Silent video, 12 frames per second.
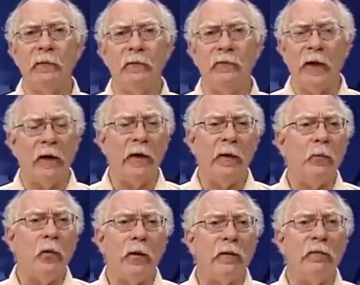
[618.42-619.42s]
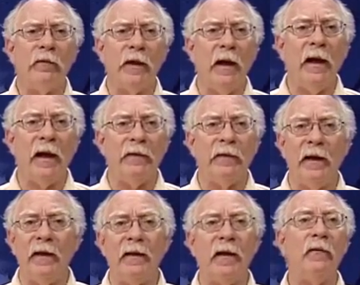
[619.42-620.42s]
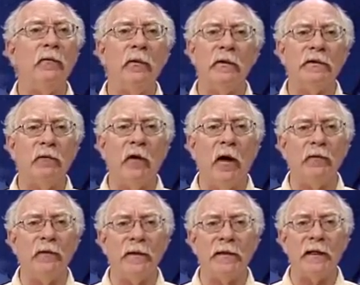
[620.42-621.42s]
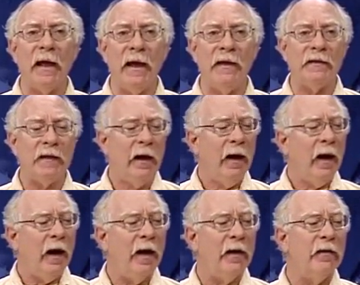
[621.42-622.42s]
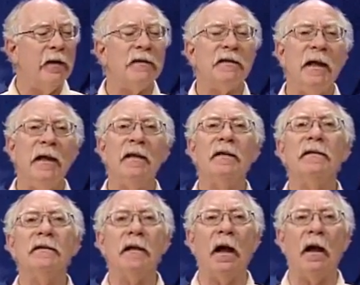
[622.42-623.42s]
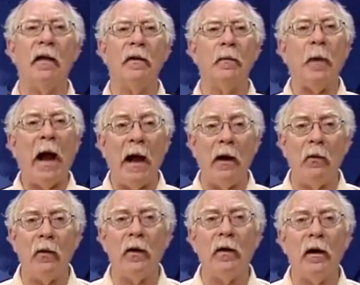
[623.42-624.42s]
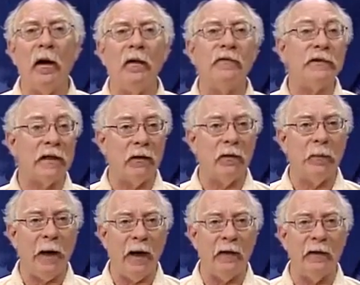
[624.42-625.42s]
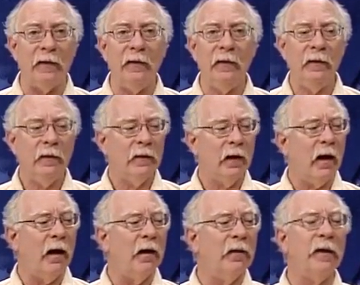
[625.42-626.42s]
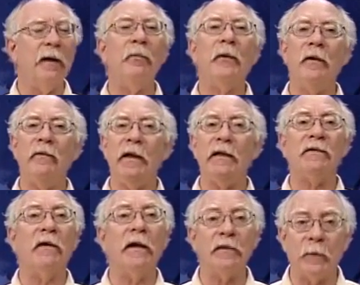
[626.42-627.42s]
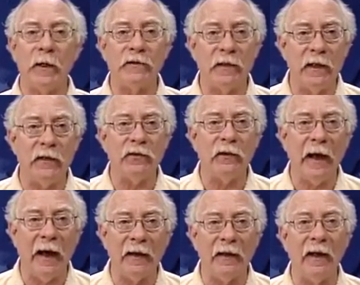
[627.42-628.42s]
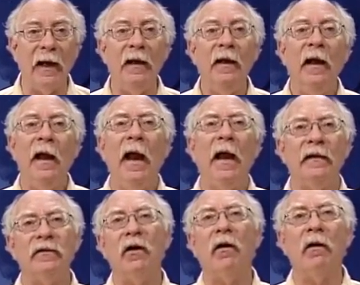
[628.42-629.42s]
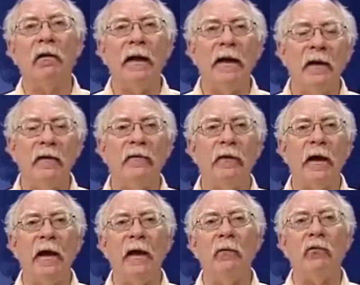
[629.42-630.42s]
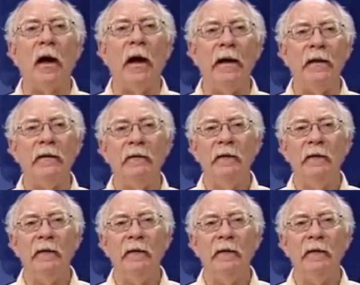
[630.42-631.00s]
very important thing I think that was involved in this case, and this is uh, the power of Sarah Palin uh, the previous vice presidential candidate and darling of the right